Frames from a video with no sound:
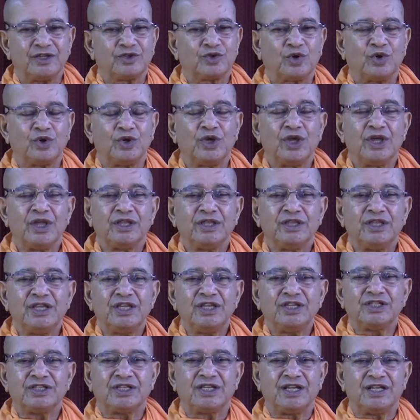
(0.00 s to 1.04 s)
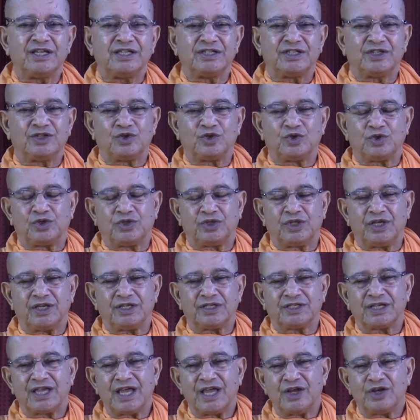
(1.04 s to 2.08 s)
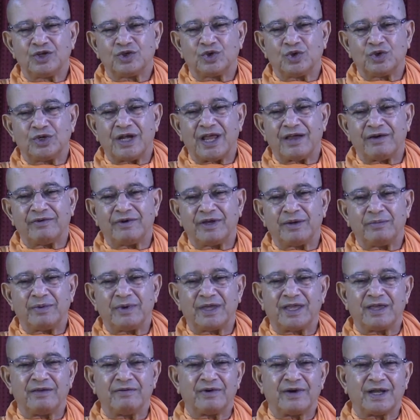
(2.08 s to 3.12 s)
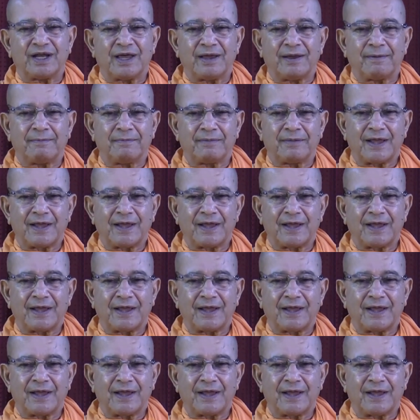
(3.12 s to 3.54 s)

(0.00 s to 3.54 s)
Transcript: So these 3 things should never be given up.